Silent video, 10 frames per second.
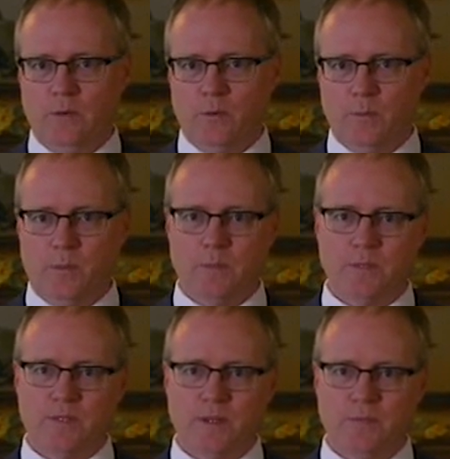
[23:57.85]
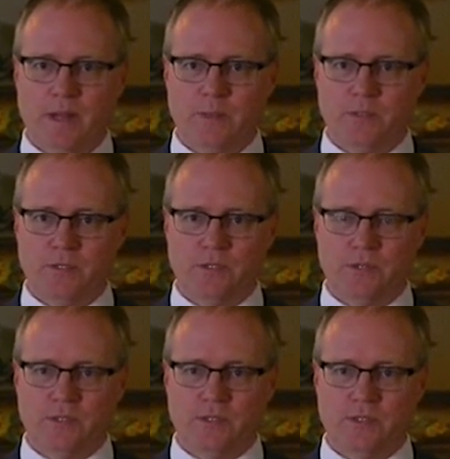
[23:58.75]
who were members of neighboring
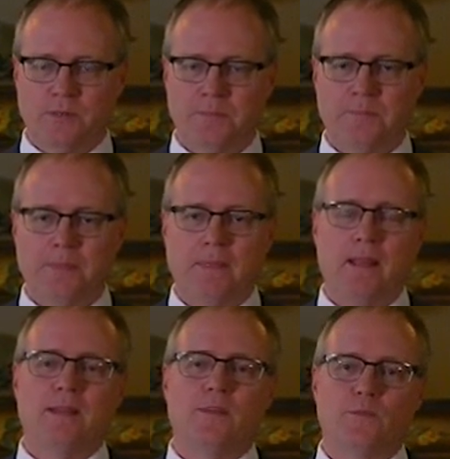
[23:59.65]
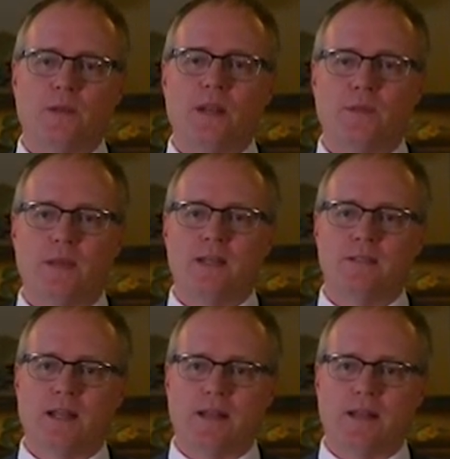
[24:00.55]
churches. And then the funny thing is that